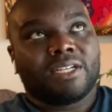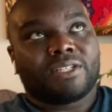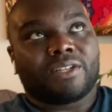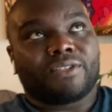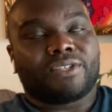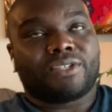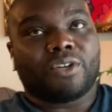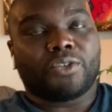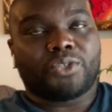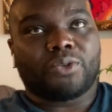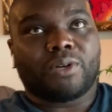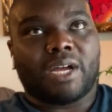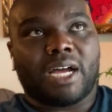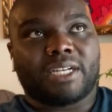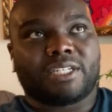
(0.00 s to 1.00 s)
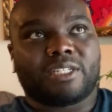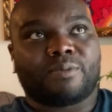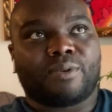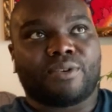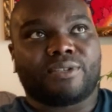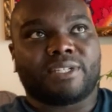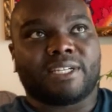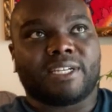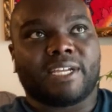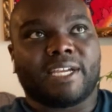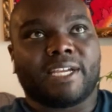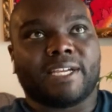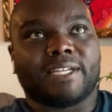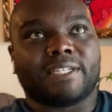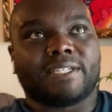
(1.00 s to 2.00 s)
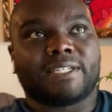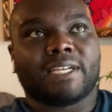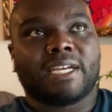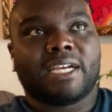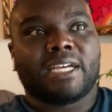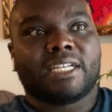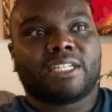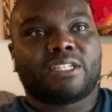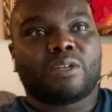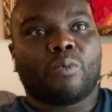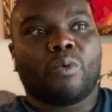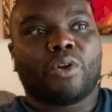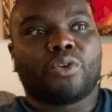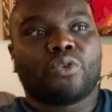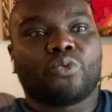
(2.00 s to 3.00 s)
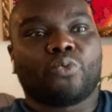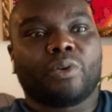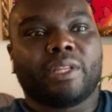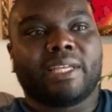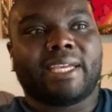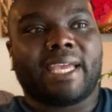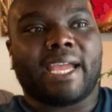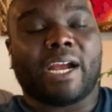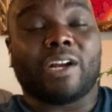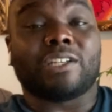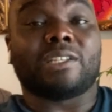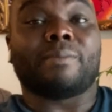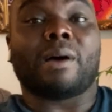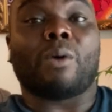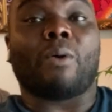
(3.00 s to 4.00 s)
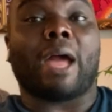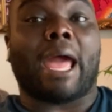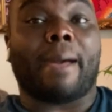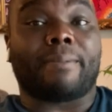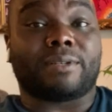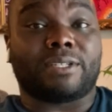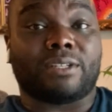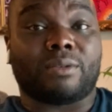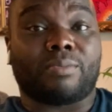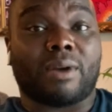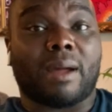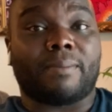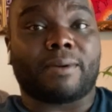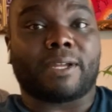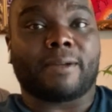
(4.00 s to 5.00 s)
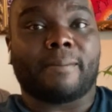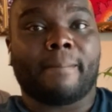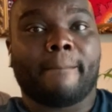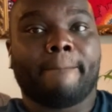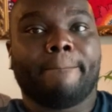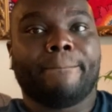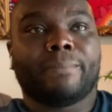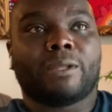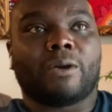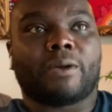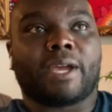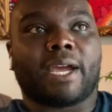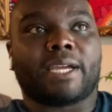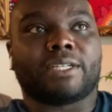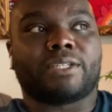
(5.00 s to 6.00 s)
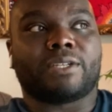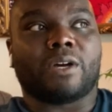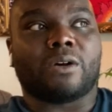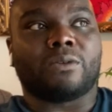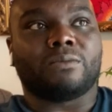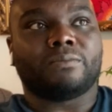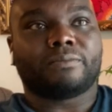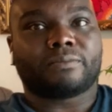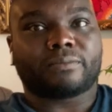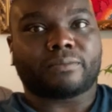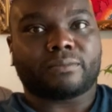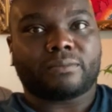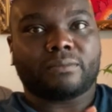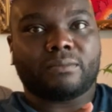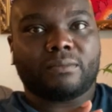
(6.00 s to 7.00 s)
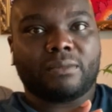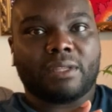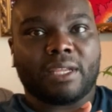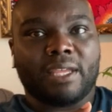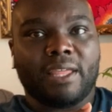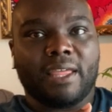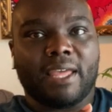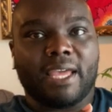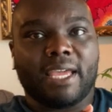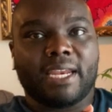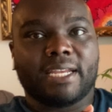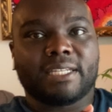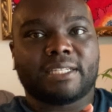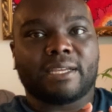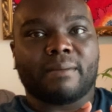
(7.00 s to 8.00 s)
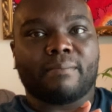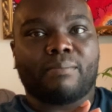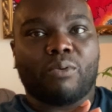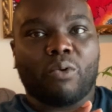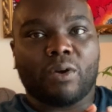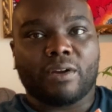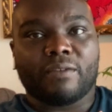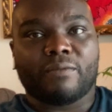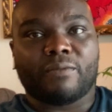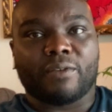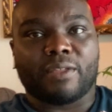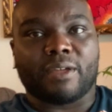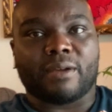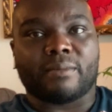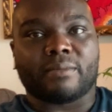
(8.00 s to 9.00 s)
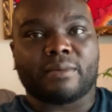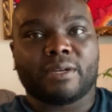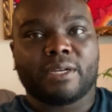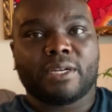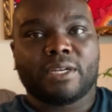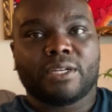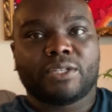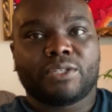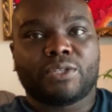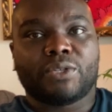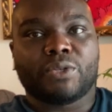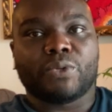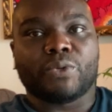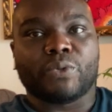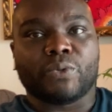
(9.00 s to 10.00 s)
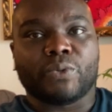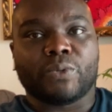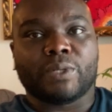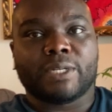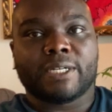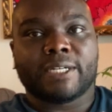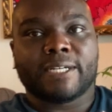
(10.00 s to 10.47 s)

So the social conscious person is someone who really cares about what happens to the property. Okay, so it is important for them to